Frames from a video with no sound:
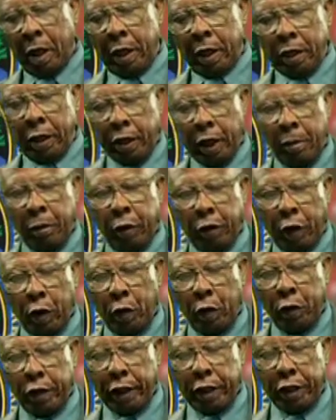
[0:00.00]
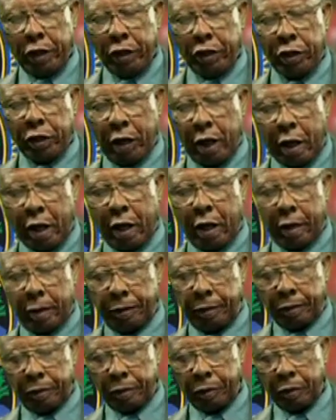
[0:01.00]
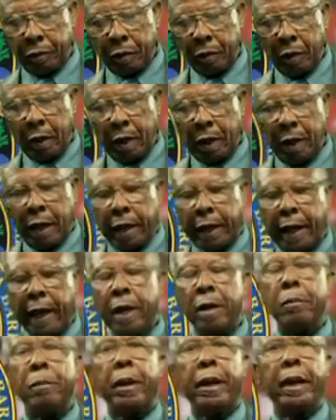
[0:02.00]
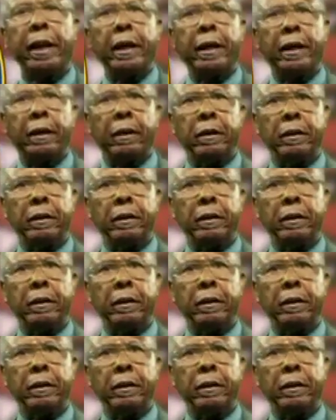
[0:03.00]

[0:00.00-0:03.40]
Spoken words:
Some of those issues are campaign